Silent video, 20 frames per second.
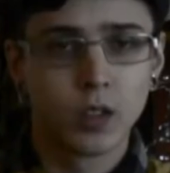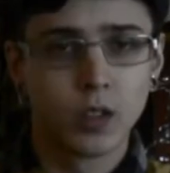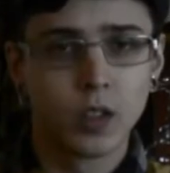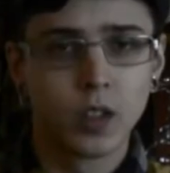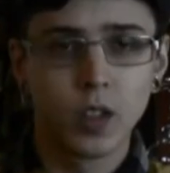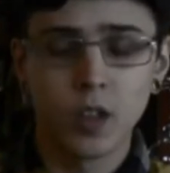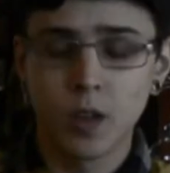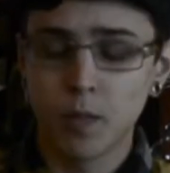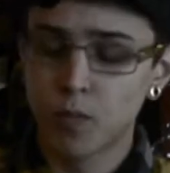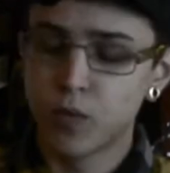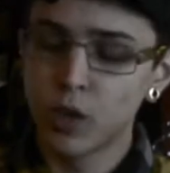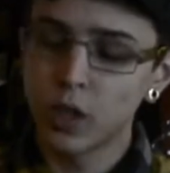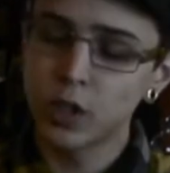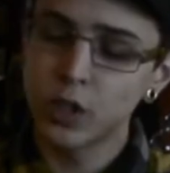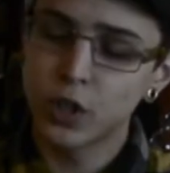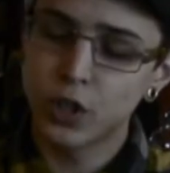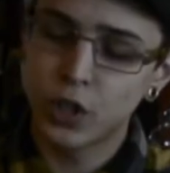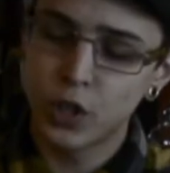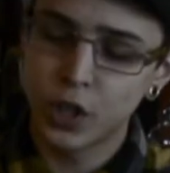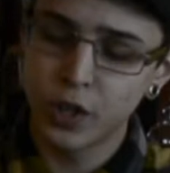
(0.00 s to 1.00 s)
The
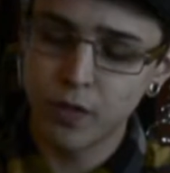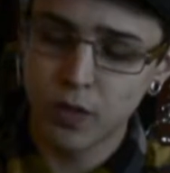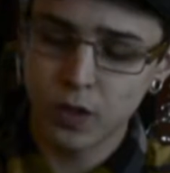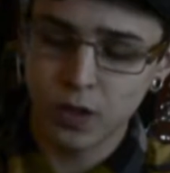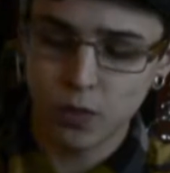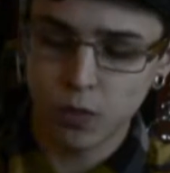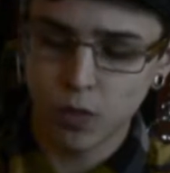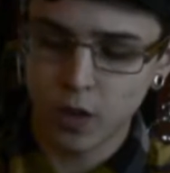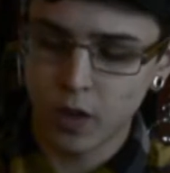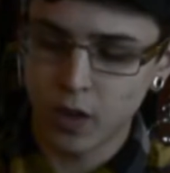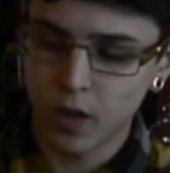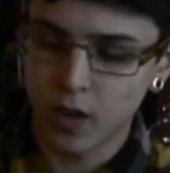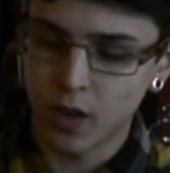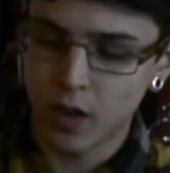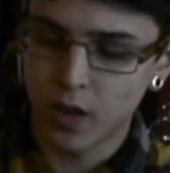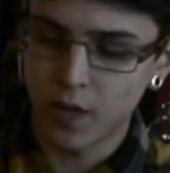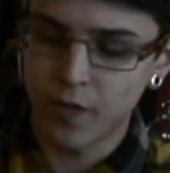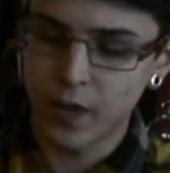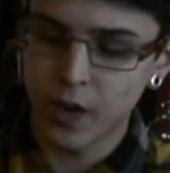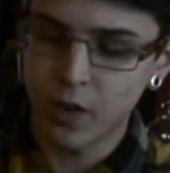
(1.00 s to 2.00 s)
brothers Chivas were
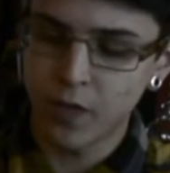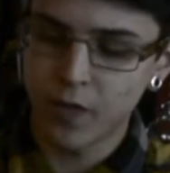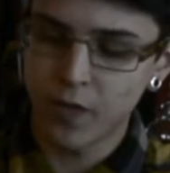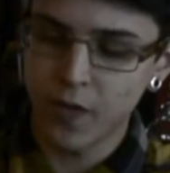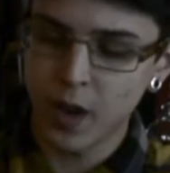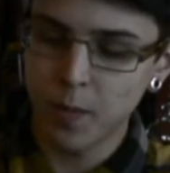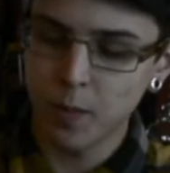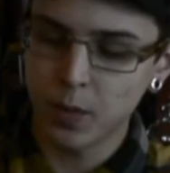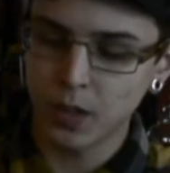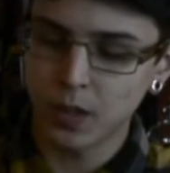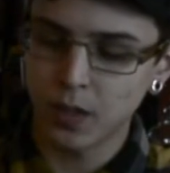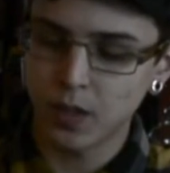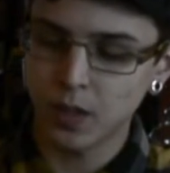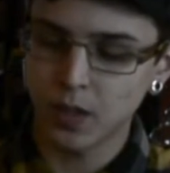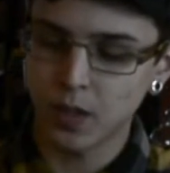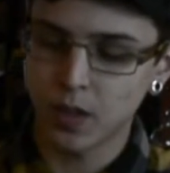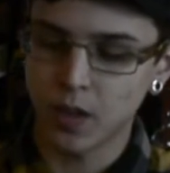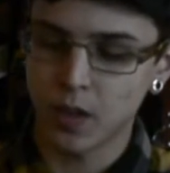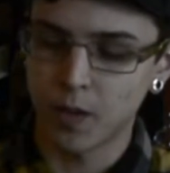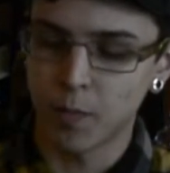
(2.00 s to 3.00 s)
very
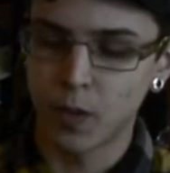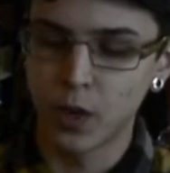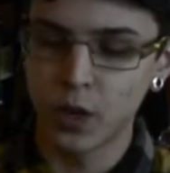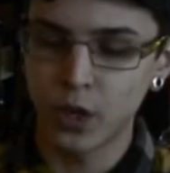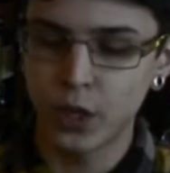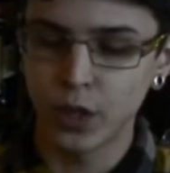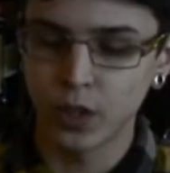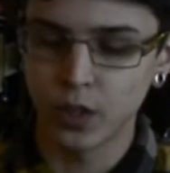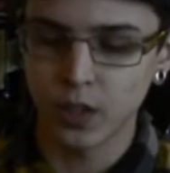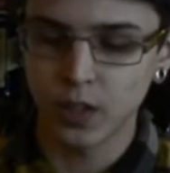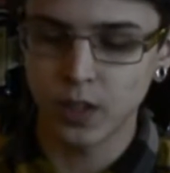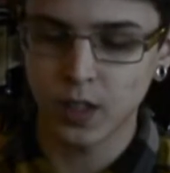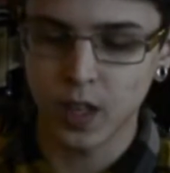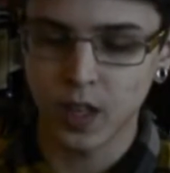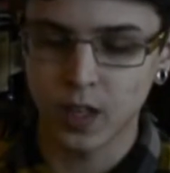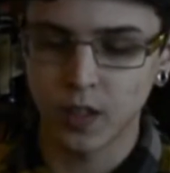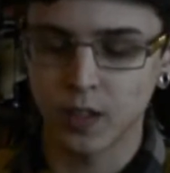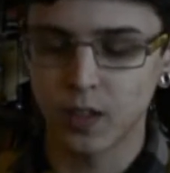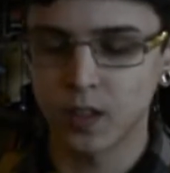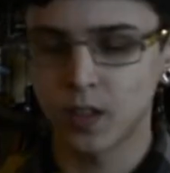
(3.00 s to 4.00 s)
famous merchants,
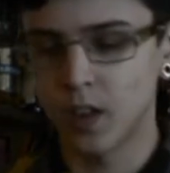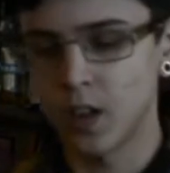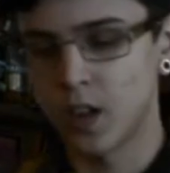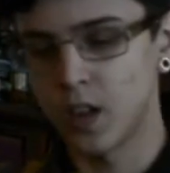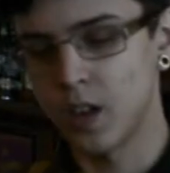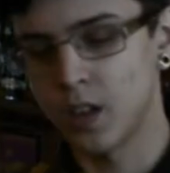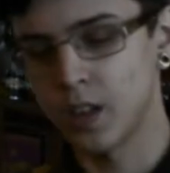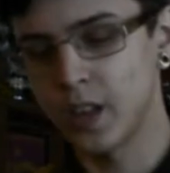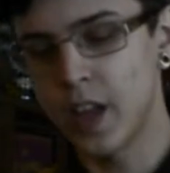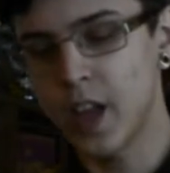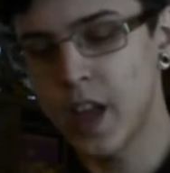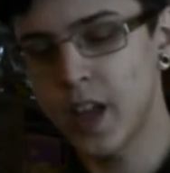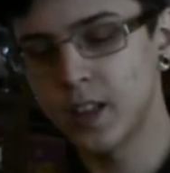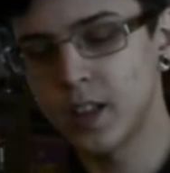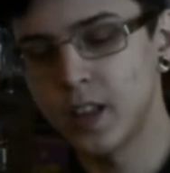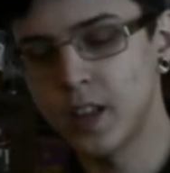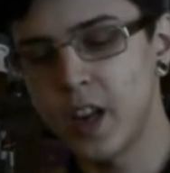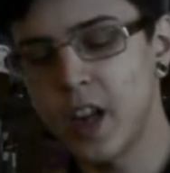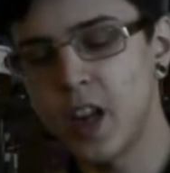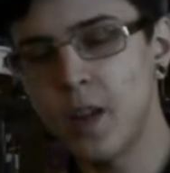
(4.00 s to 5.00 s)
and they
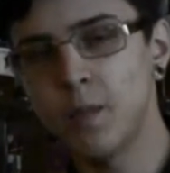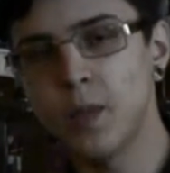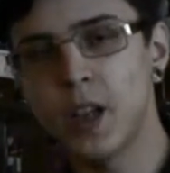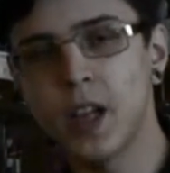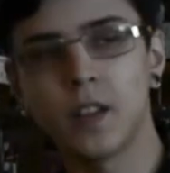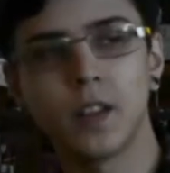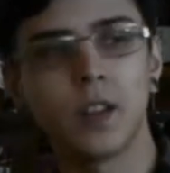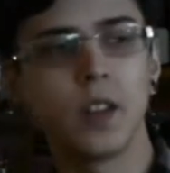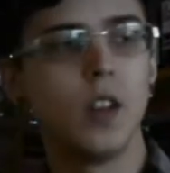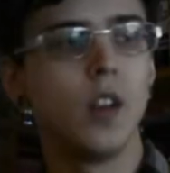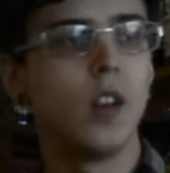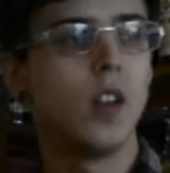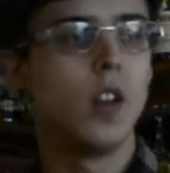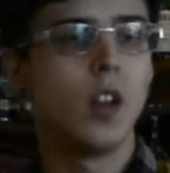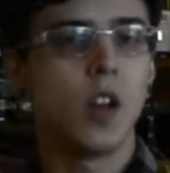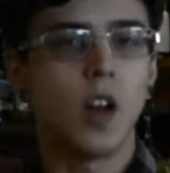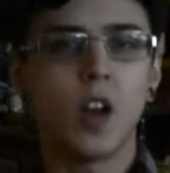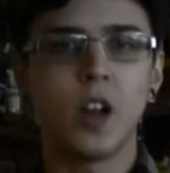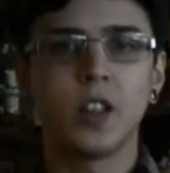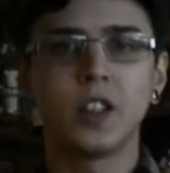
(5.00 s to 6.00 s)
had the name that
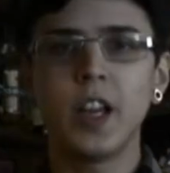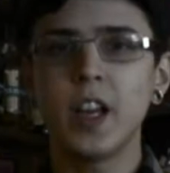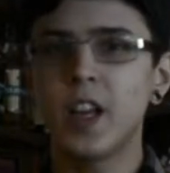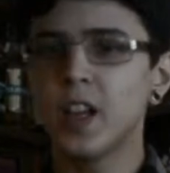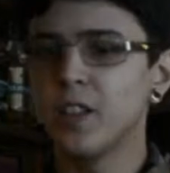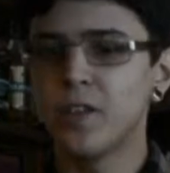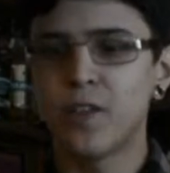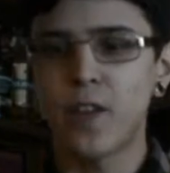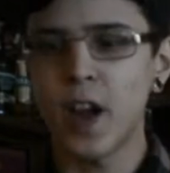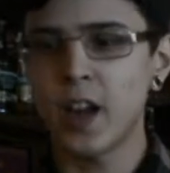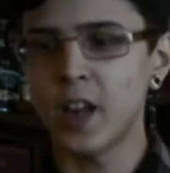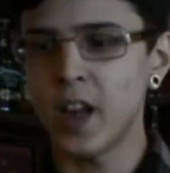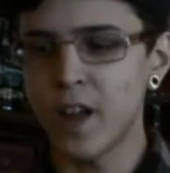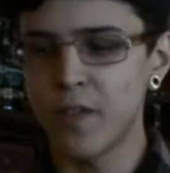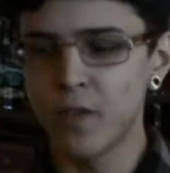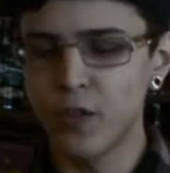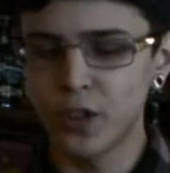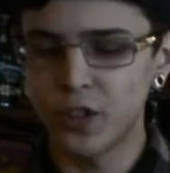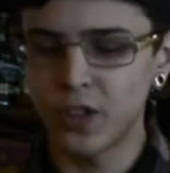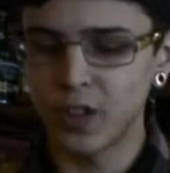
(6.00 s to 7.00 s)
they can find
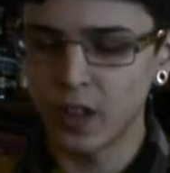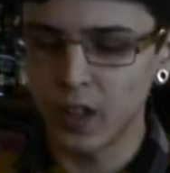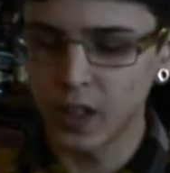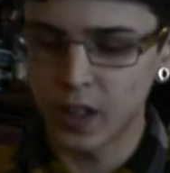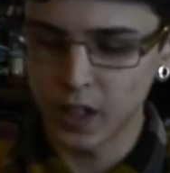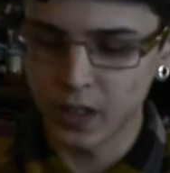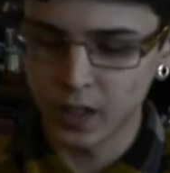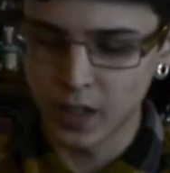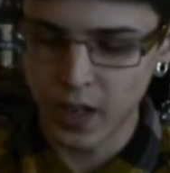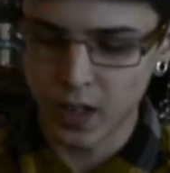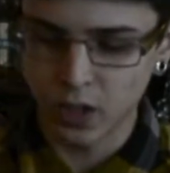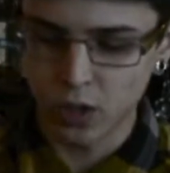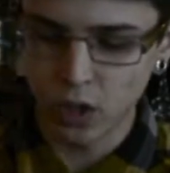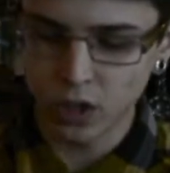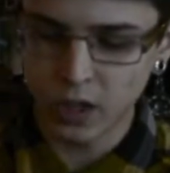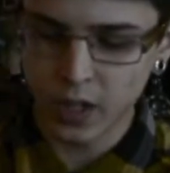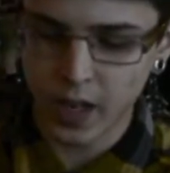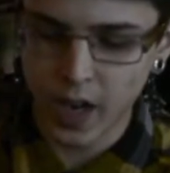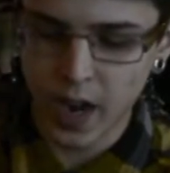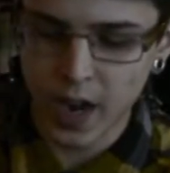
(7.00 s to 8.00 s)
everything and
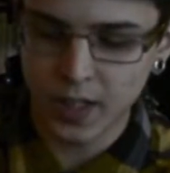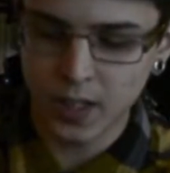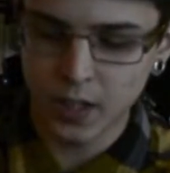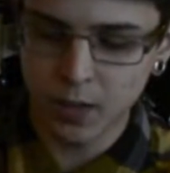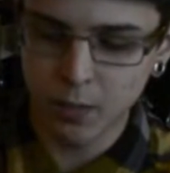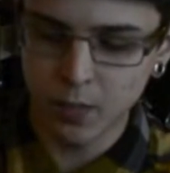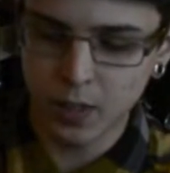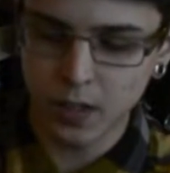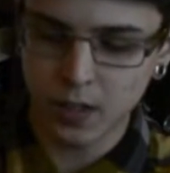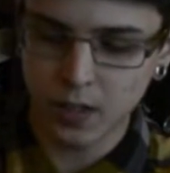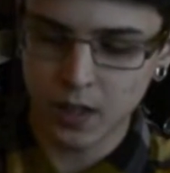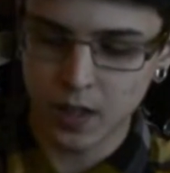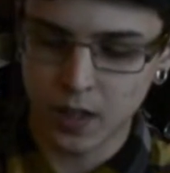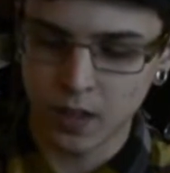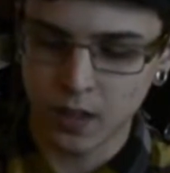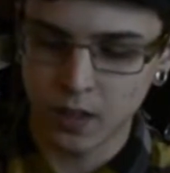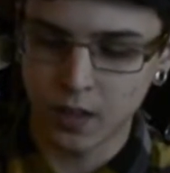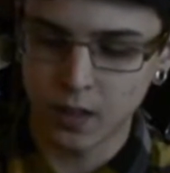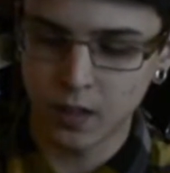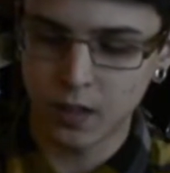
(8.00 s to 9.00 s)
exotic items.
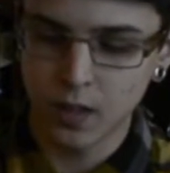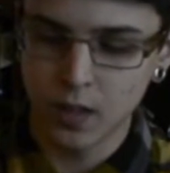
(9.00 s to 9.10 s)
And